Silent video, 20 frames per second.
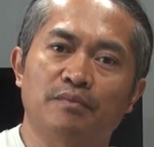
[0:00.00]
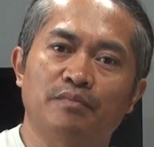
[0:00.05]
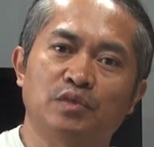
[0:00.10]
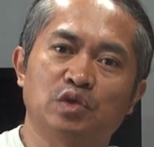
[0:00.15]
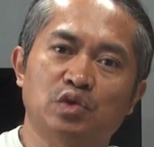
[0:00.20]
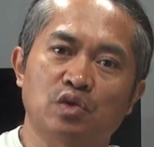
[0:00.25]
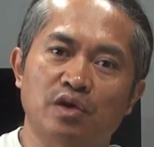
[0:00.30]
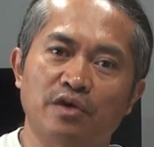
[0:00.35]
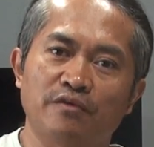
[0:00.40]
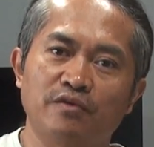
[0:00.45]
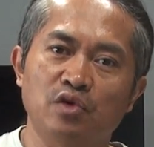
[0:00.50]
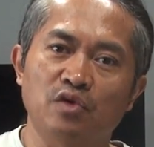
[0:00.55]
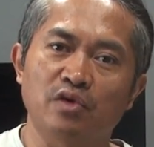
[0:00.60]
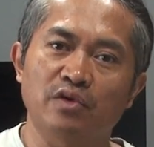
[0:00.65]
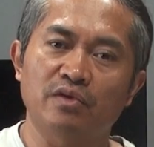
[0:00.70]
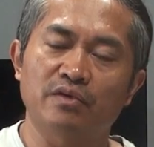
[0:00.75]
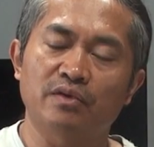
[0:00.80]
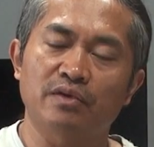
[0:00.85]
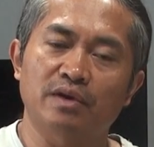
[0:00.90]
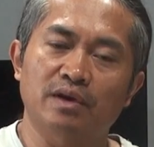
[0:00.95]
So if
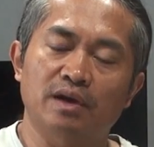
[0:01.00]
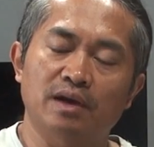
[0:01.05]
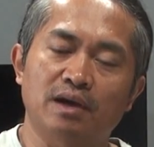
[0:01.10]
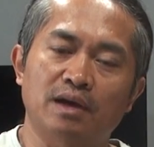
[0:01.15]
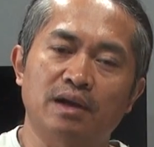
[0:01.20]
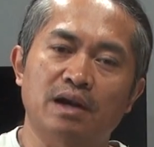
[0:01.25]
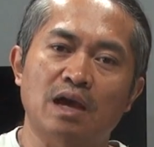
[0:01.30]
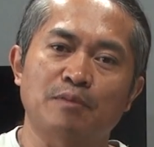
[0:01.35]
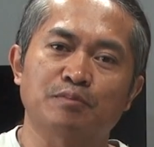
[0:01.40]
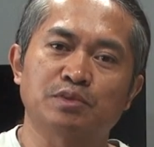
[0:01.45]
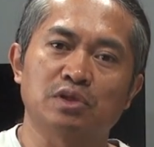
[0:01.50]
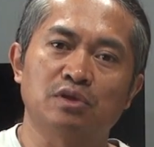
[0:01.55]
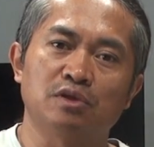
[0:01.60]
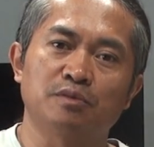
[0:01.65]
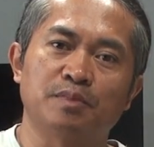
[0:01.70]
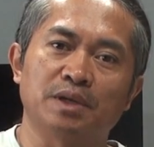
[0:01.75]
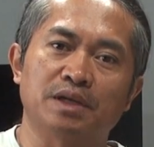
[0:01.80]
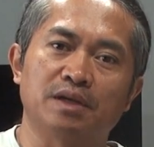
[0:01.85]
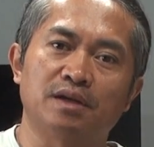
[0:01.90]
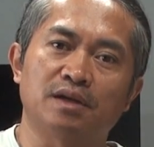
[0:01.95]
you're an
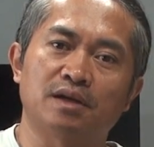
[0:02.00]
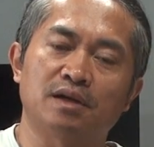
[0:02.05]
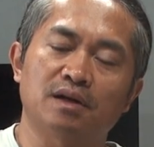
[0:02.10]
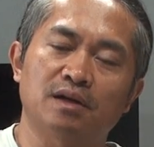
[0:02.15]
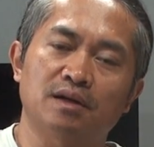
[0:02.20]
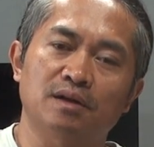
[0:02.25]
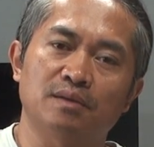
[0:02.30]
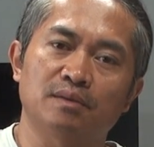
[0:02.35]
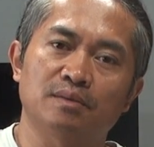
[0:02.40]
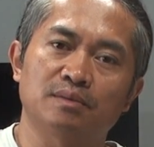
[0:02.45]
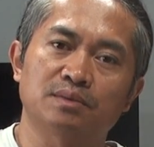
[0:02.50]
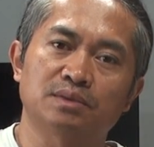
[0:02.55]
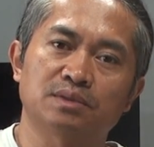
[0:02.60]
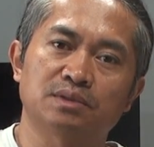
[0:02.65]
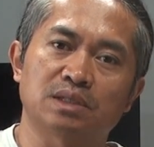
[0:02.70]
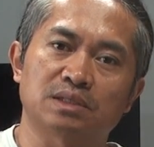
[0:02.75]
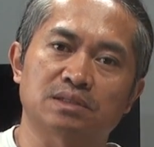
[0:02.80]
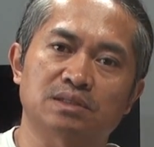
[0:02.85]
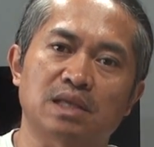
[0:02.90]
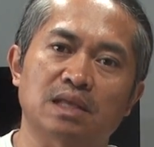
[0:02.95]
absolute beginner
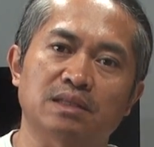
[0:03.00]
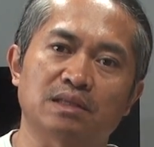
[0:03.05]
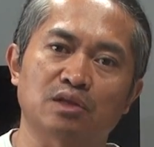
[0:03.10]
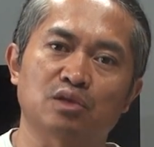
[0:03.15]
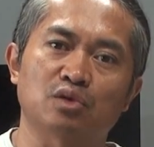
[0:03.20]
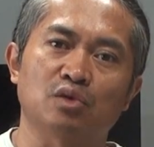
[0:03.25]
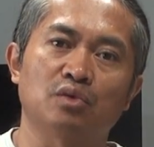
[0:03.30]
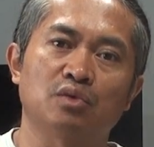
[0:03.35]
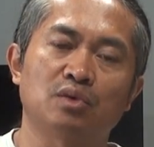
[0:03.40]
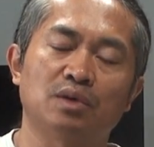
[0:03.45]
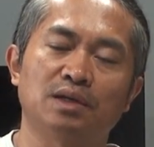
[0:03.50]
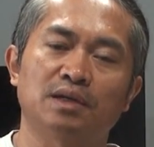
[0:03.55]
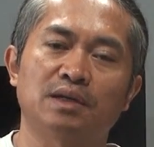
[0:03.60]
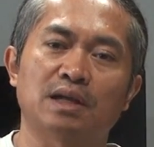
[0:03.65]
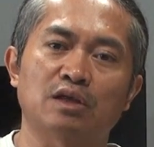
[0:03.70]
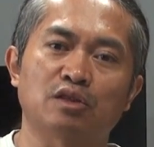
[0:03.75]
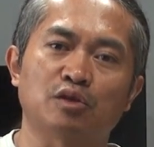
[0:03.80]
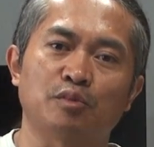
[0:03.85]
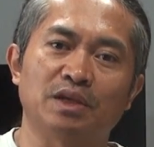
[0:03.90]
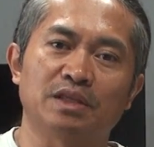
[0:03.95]
just starting to learn
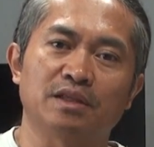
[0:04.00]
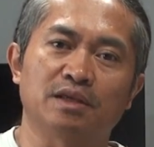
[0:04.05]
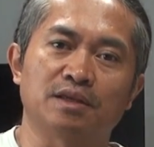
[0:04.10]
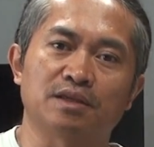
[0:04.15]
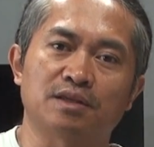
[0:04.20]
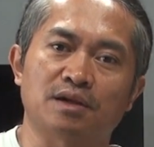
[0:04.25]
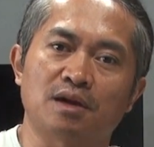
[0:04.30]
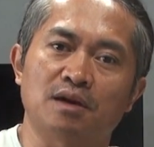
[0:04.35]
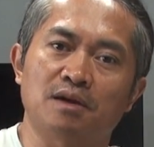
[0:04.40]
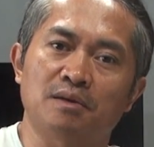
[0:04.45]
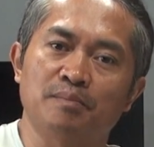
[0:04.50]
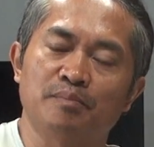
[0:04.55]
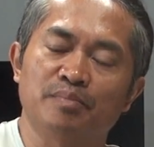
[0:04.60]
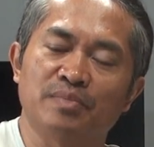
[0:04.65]
how to play the guitar,